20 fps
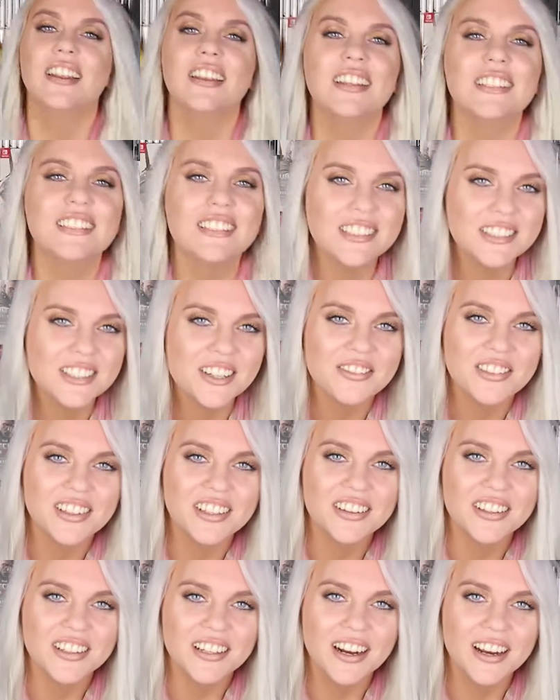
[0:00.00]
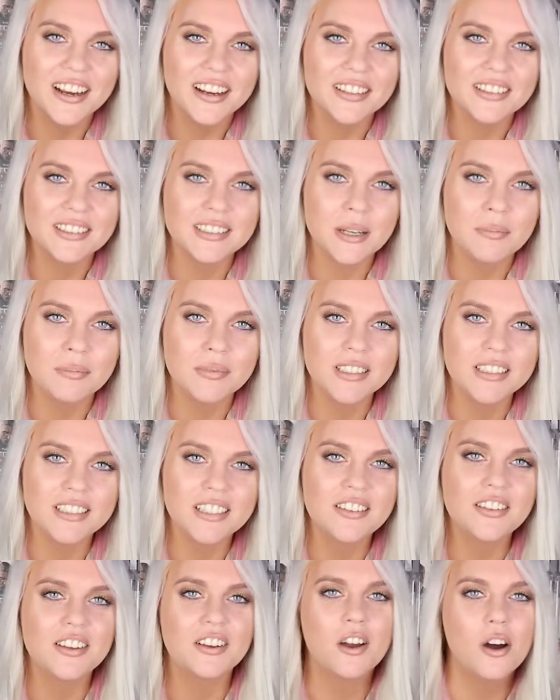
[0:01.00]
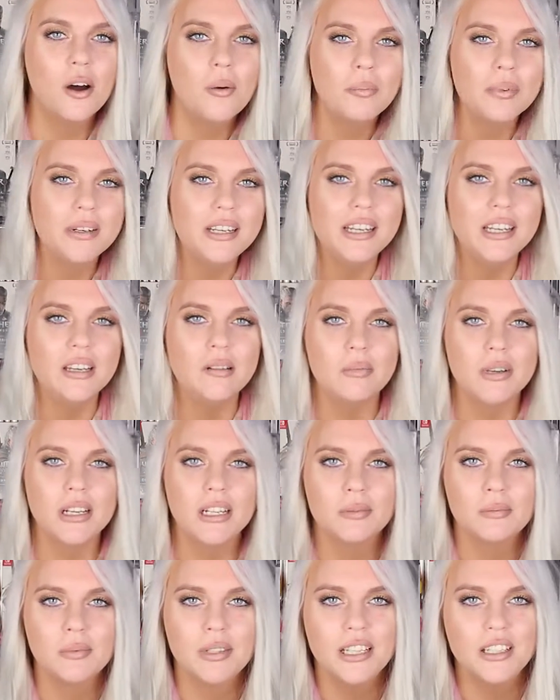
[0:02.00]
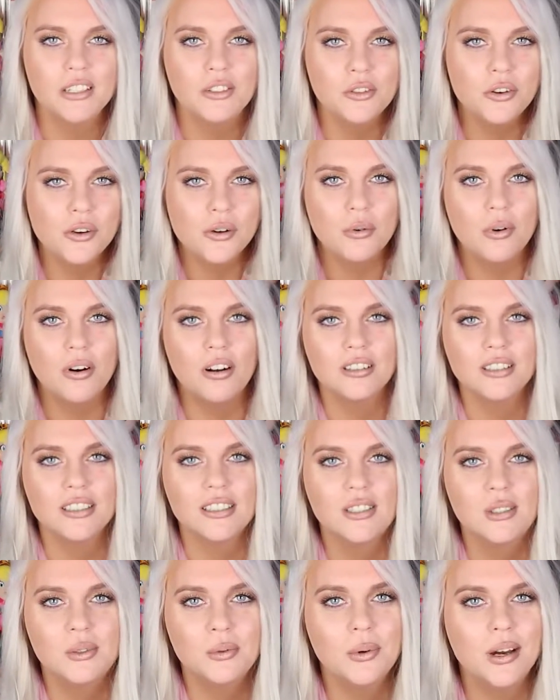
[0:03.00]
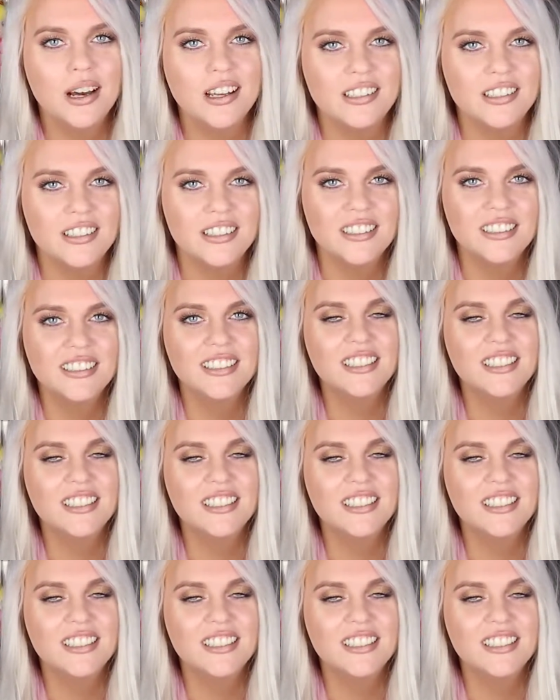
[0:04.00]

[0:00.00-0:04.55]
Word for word: And this is something that I accepted. The company emailed me, do you want a sweater?